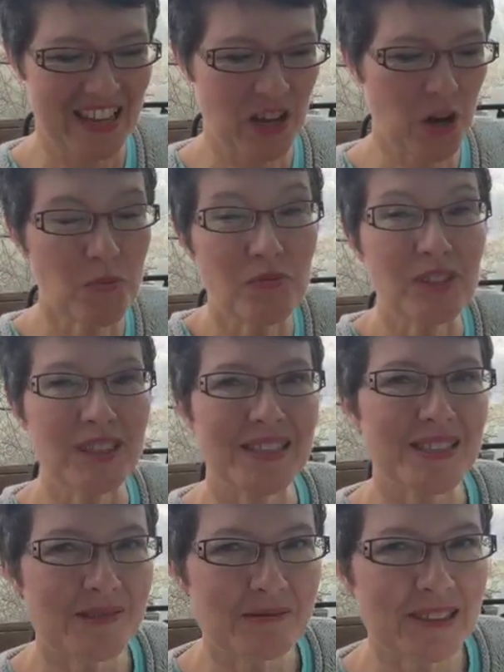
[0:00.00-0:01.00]
hopefully
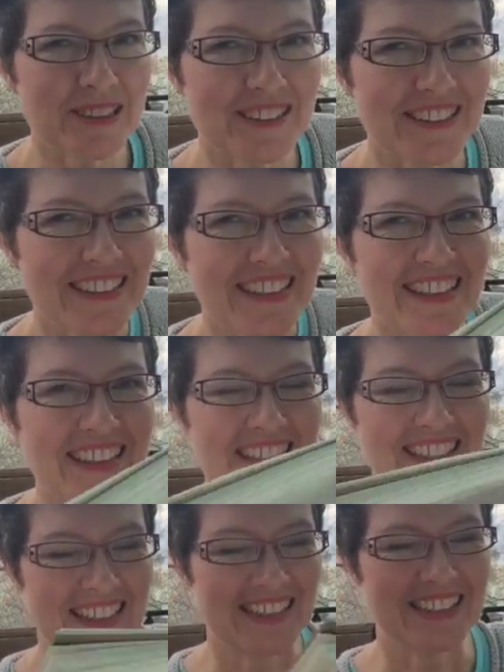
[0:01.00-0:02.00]
this will
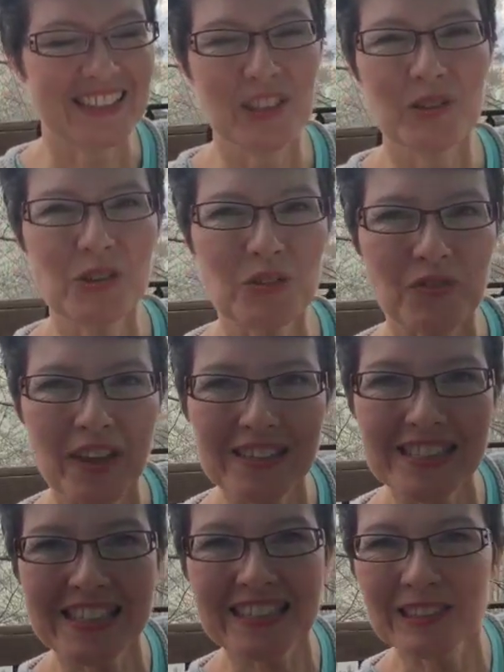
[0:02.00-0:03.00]
tickle your
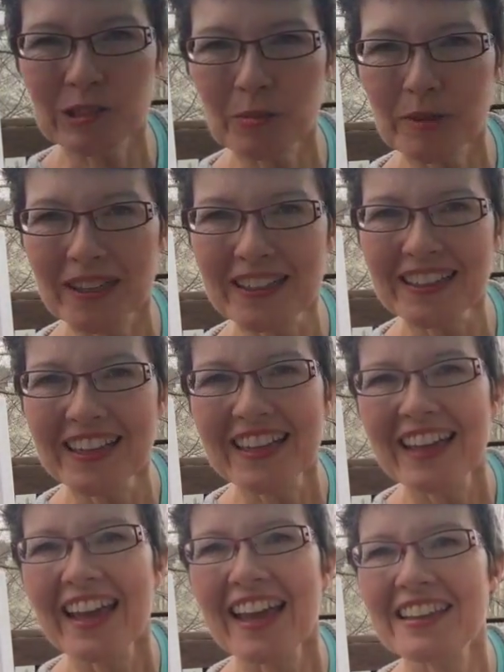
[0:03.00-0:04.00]
fancy a little bit.
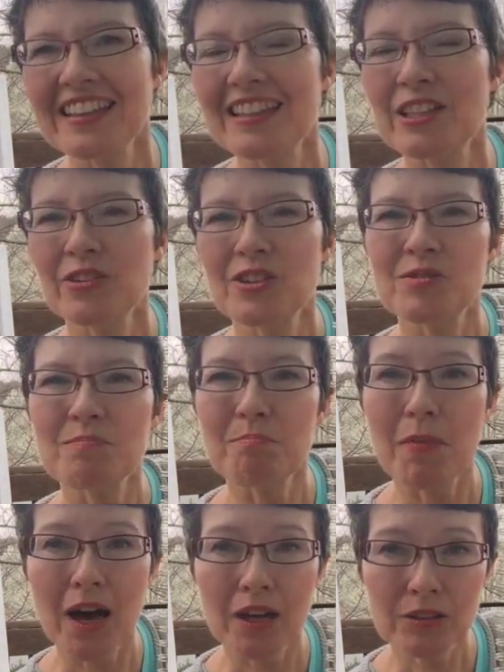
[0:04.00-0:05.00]
And then there is
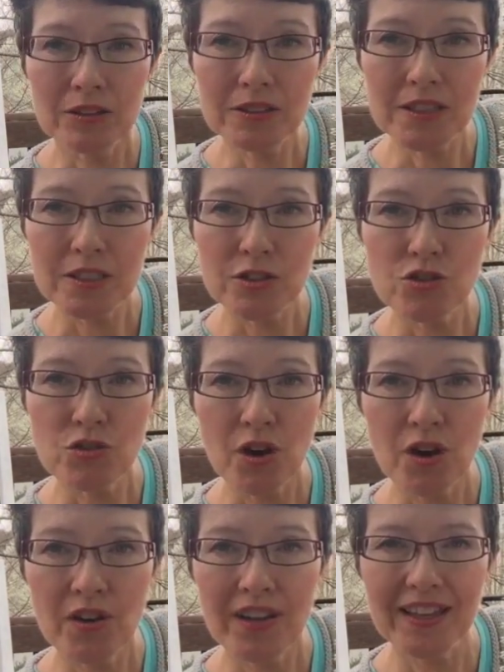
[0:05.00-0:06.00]
modeled
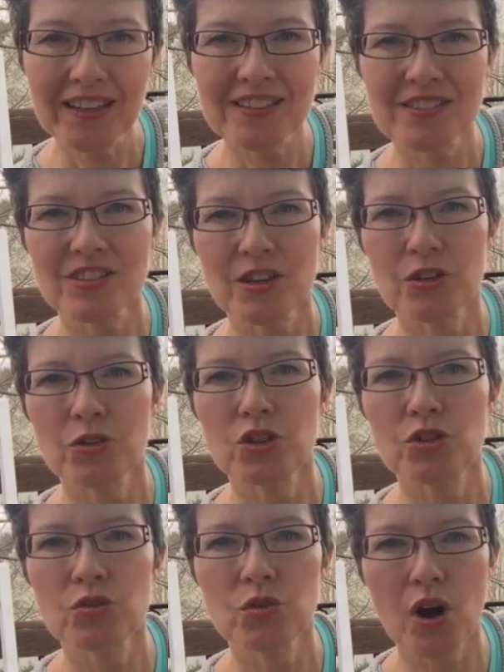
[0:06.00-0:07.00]
drawing, so
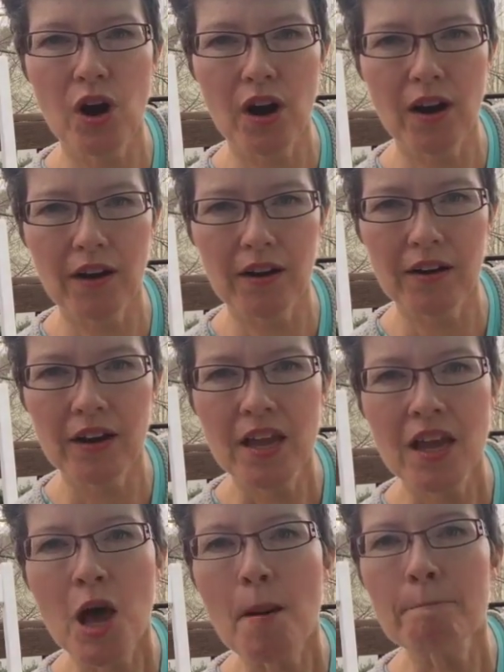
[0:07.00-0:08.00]
you are
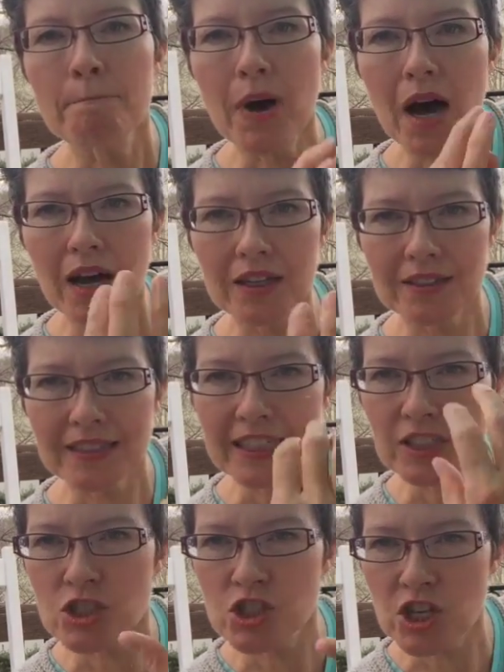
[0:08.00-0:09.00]

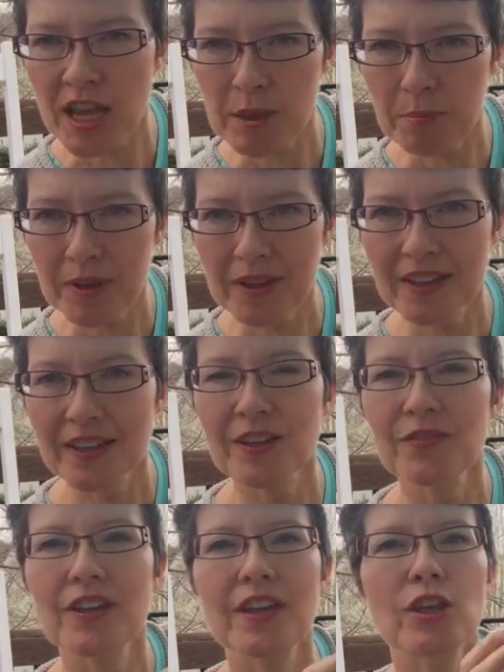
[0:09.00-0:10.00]
modeling, shaping,
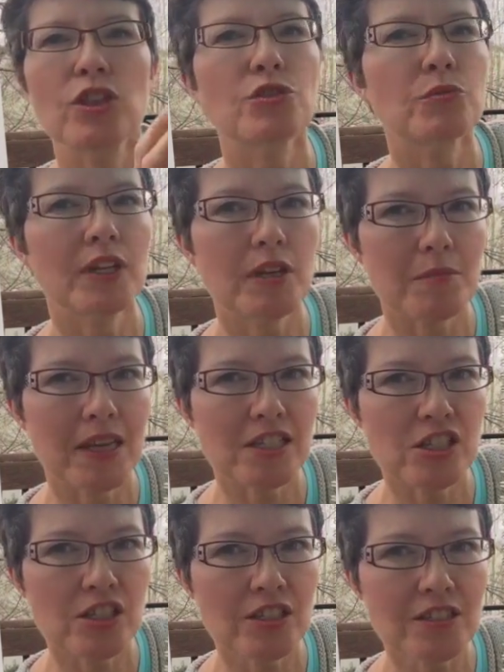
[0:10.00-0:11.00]
giving 3
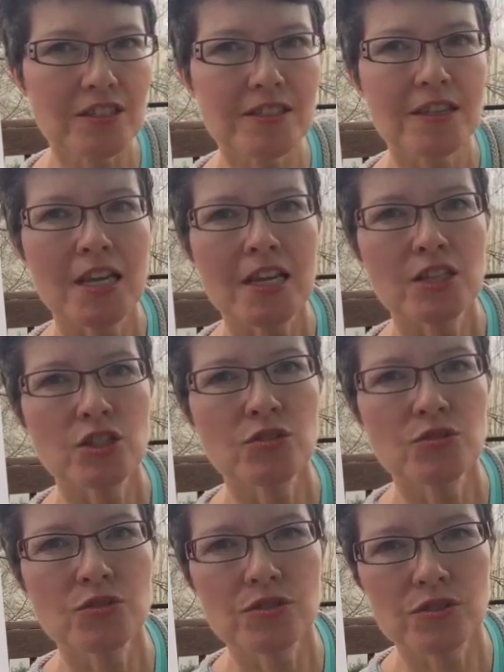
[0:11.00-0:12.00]
dimensions
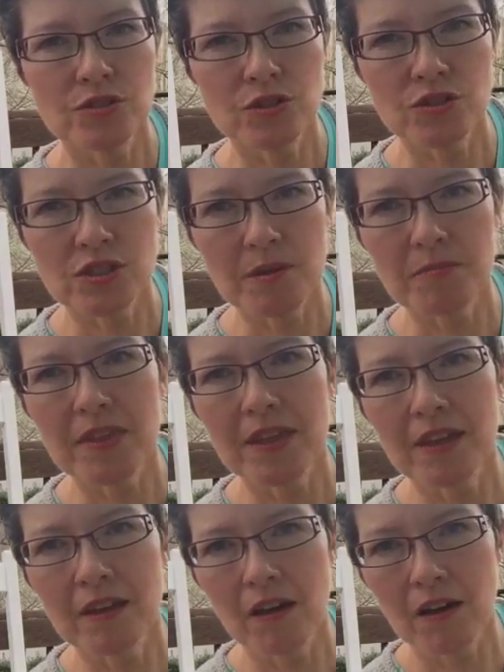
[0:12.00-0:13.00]
to
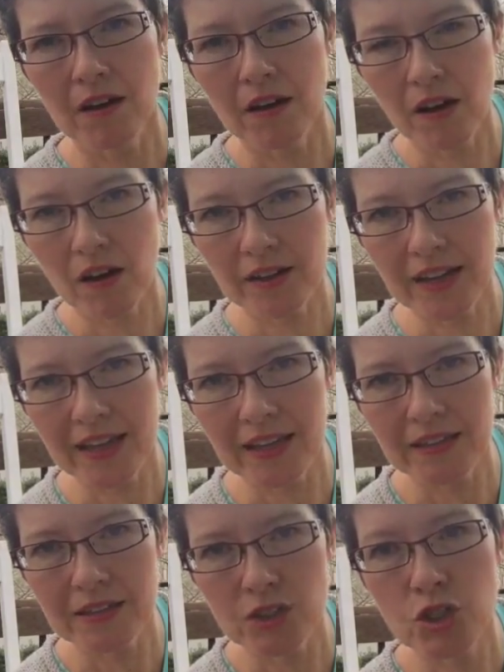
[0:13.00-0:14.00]
something on
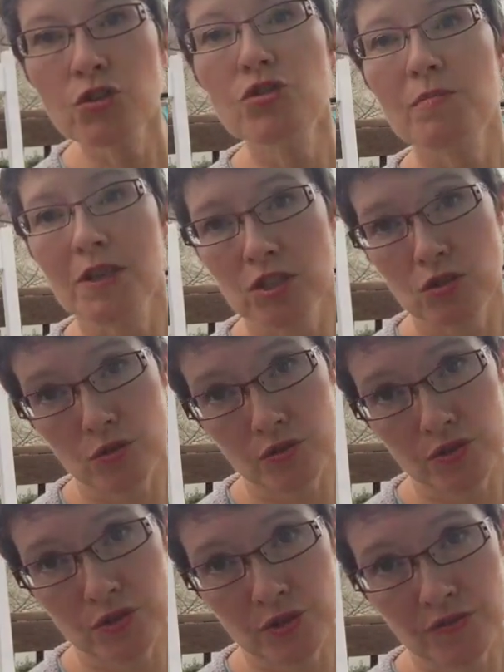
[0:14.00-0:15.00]
a 2-dimensional
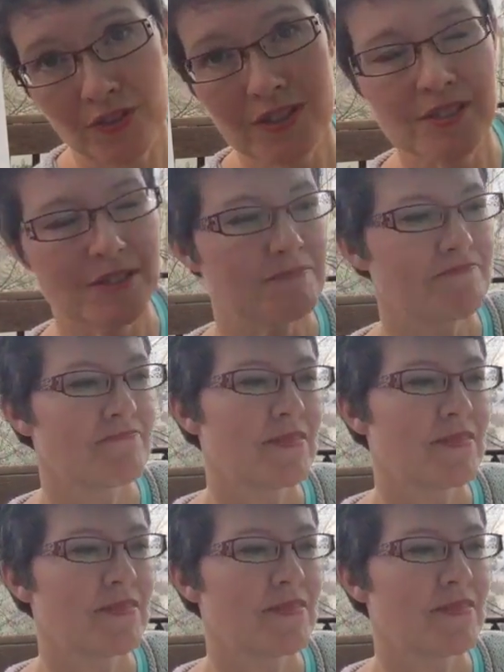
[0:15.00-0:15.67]
surface.